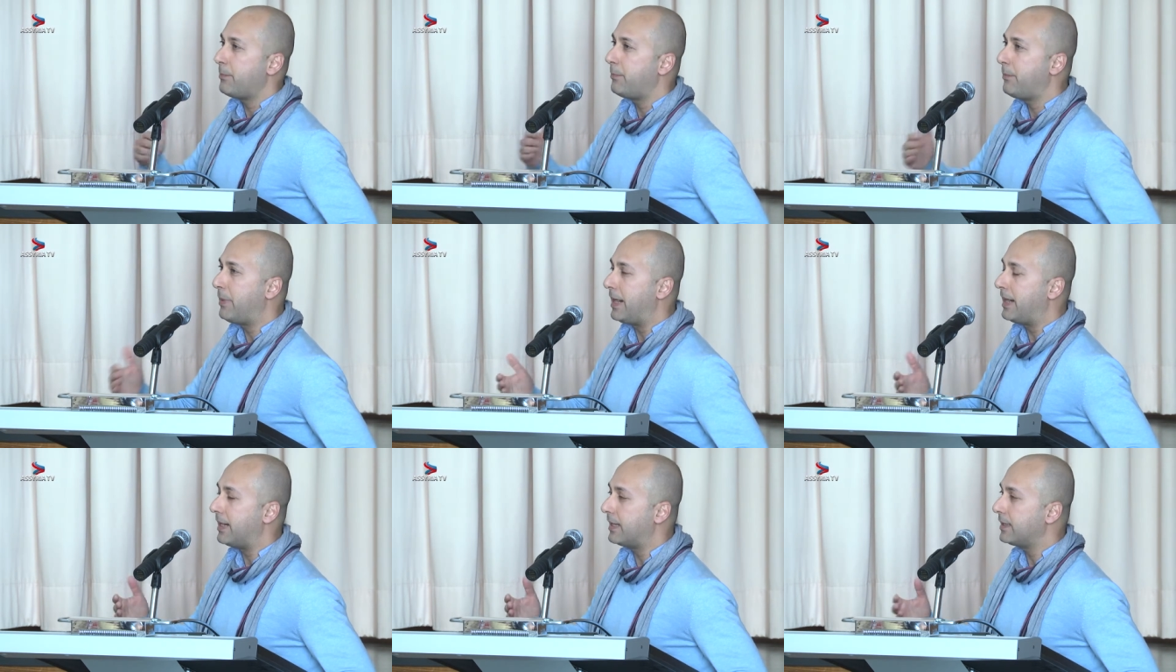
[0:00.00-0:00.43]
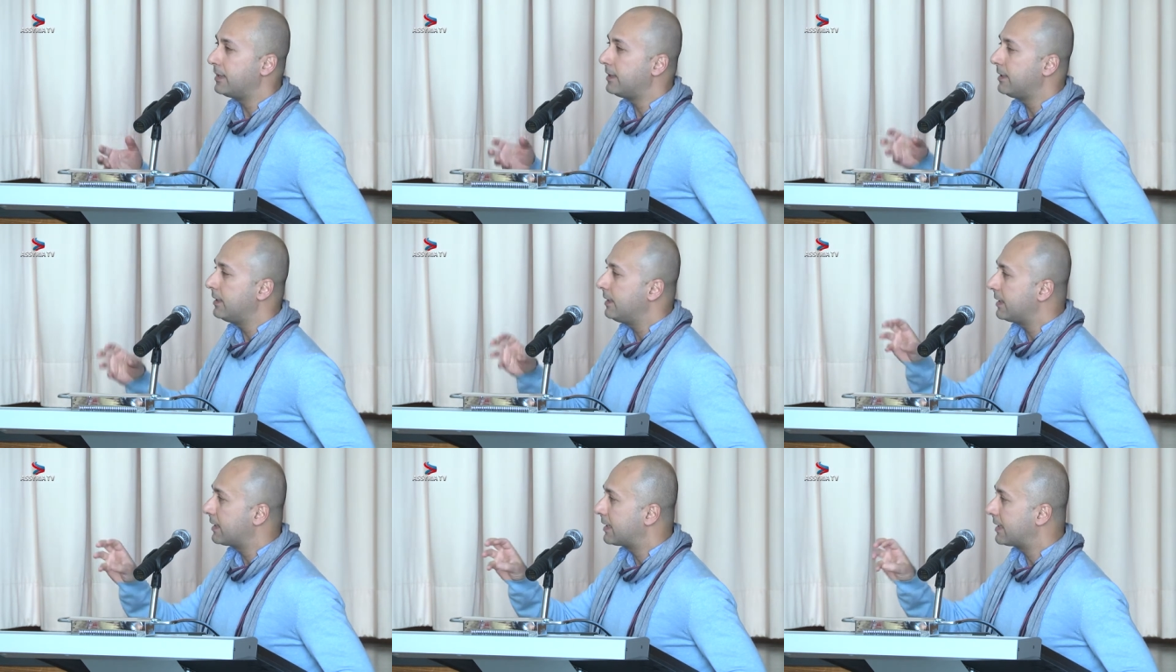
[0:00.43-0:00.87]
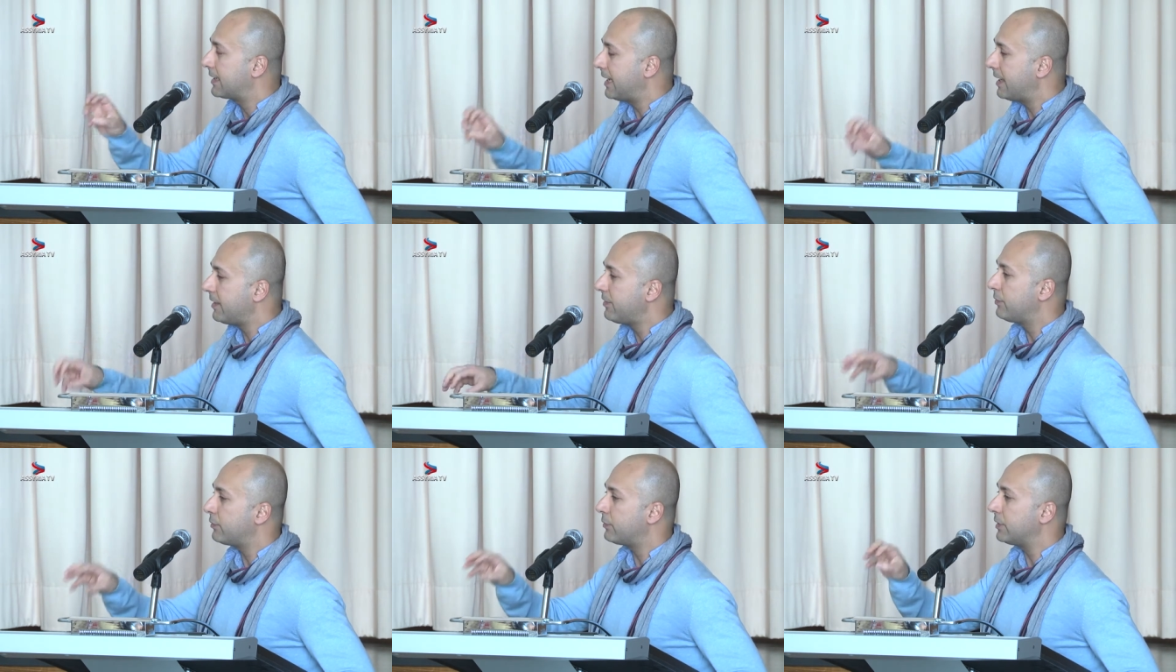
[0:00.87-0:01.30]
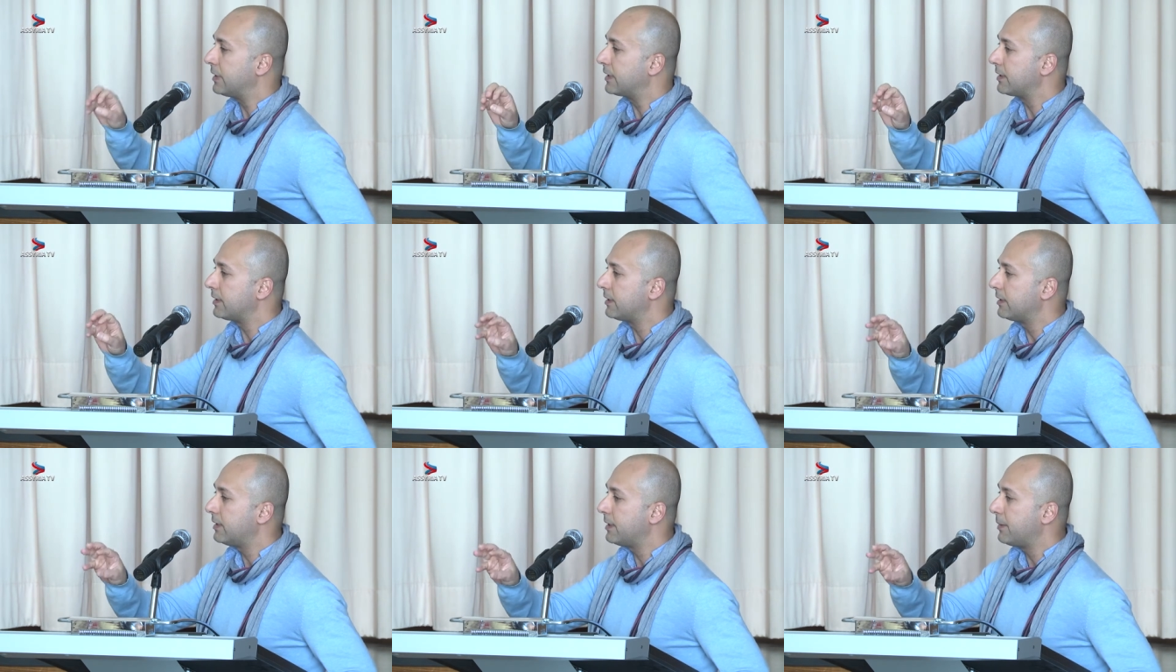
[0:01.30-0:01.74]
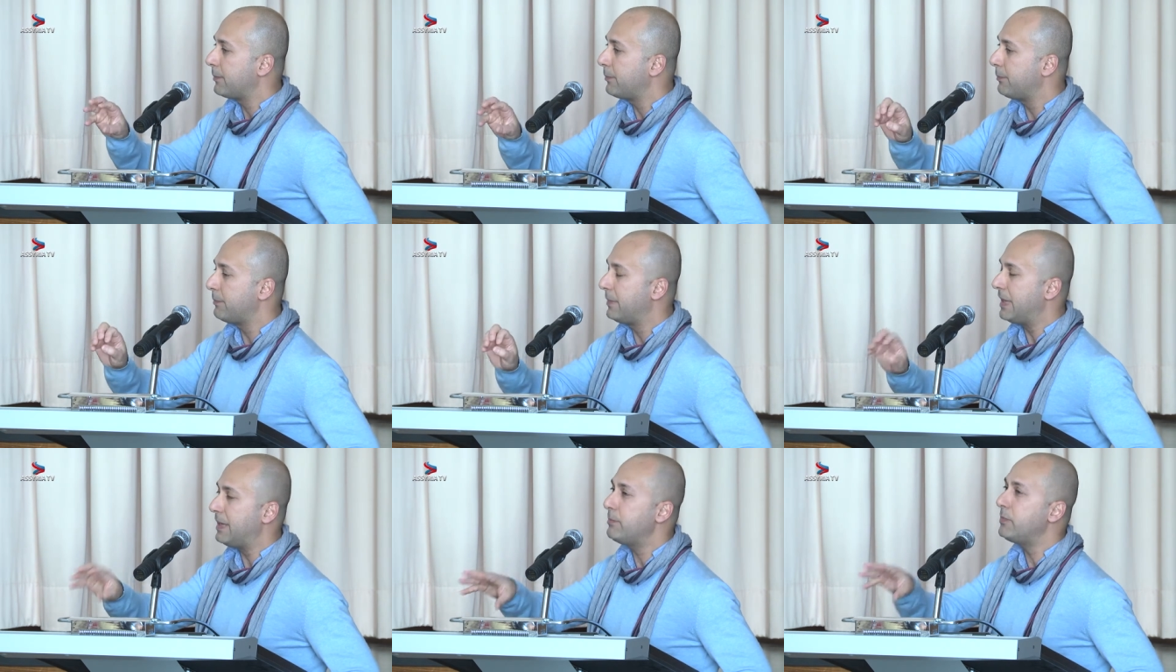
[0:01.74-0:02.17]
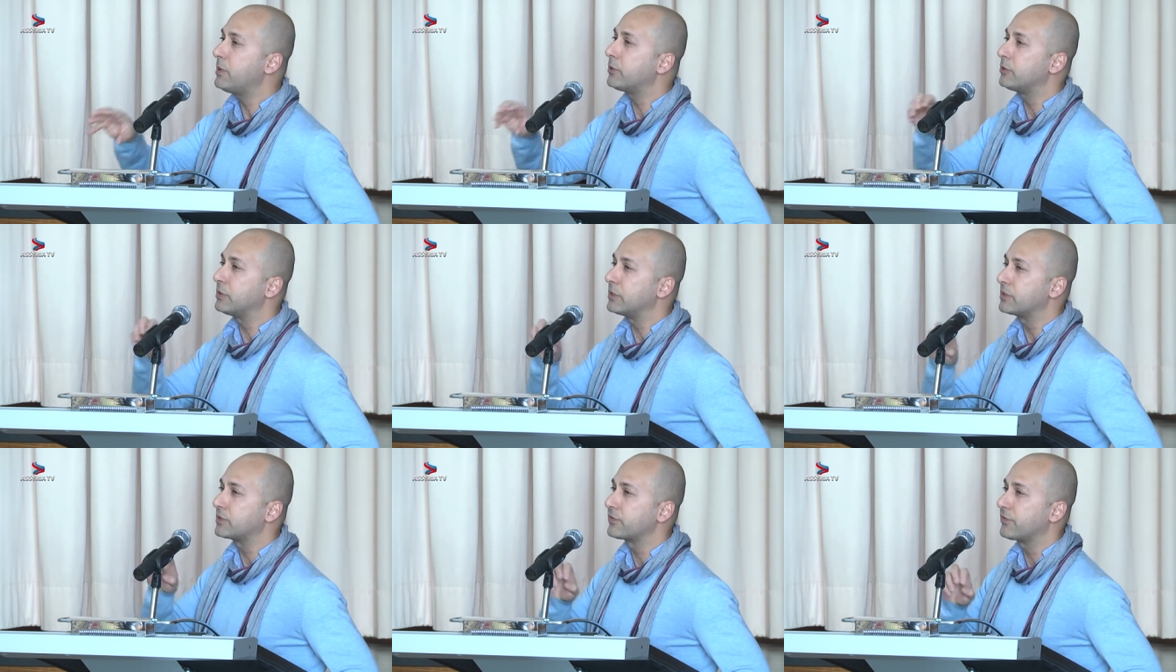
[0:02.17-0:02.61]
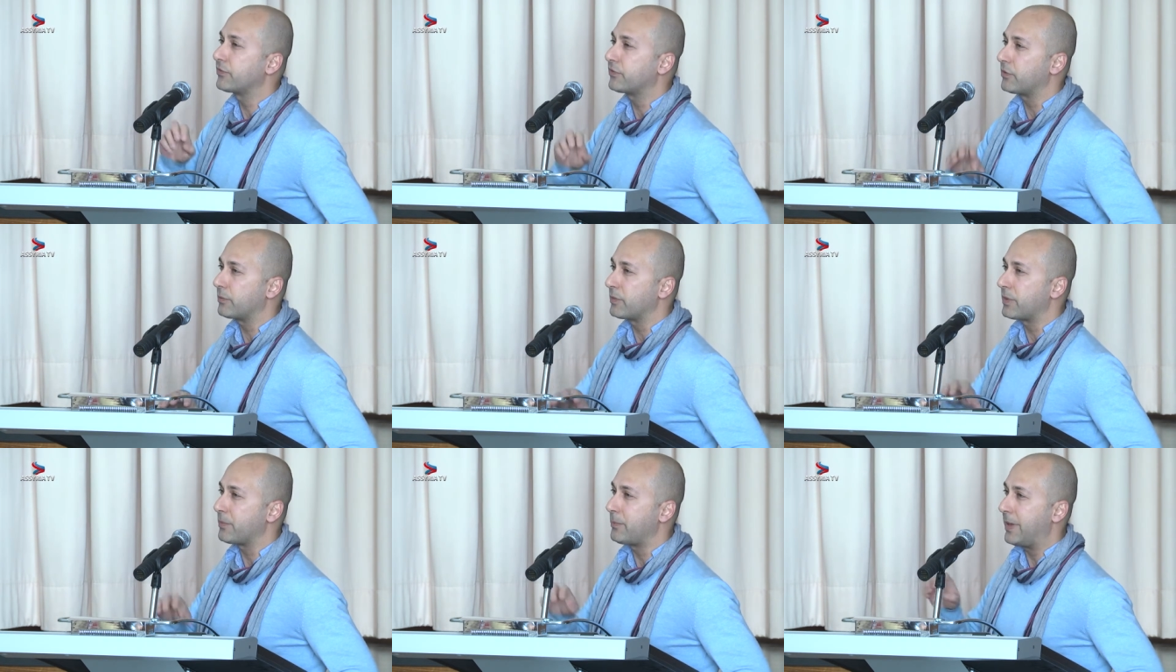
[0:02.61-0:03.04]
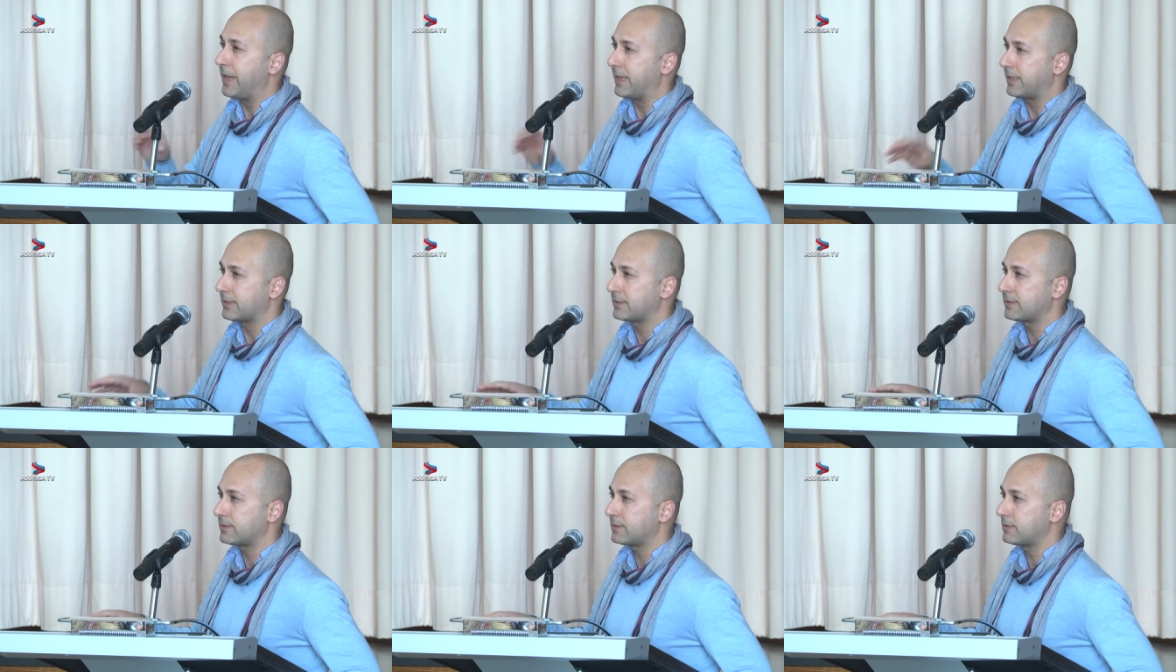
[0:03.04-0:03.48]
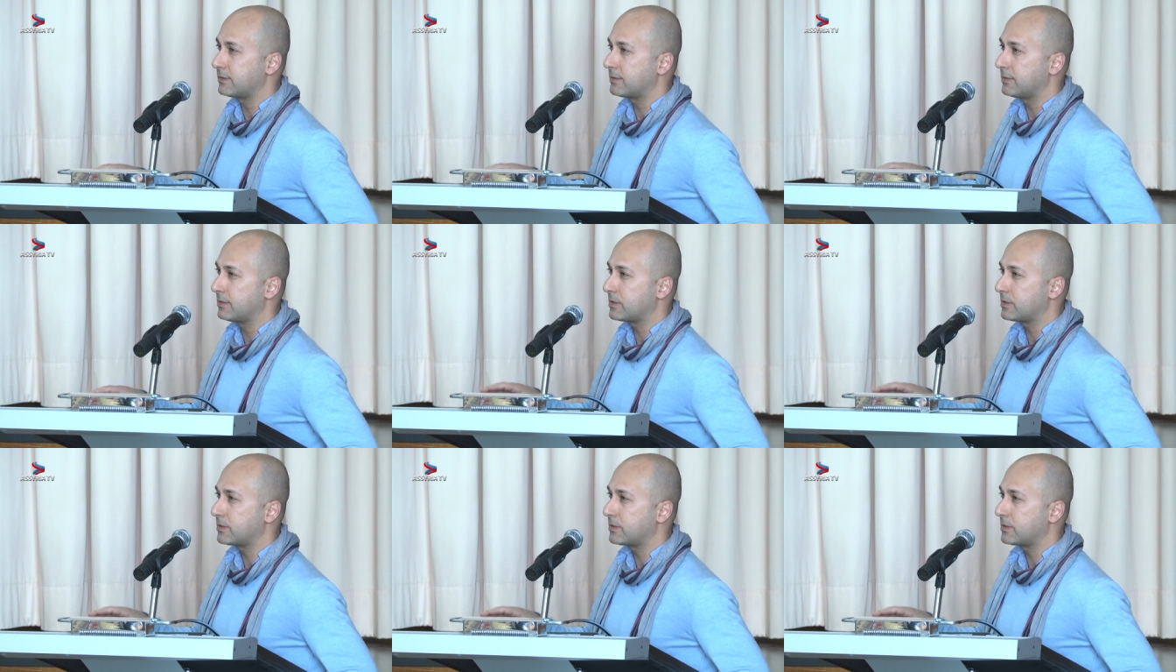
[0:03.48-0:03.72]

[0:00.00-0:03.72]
by gathering memories from the past.